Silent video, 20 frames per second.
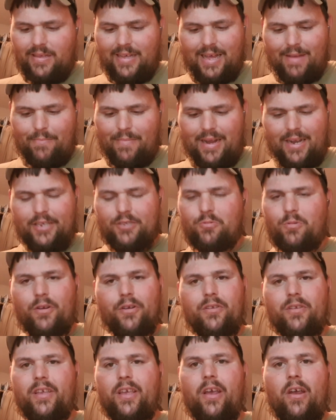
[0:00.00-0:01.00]
I might as
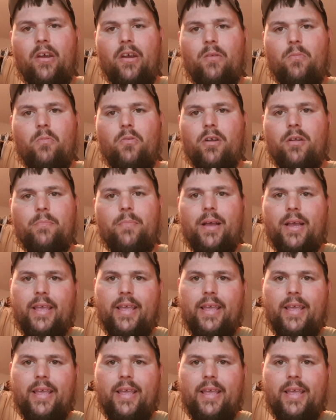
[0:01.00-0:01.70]
well carry one of my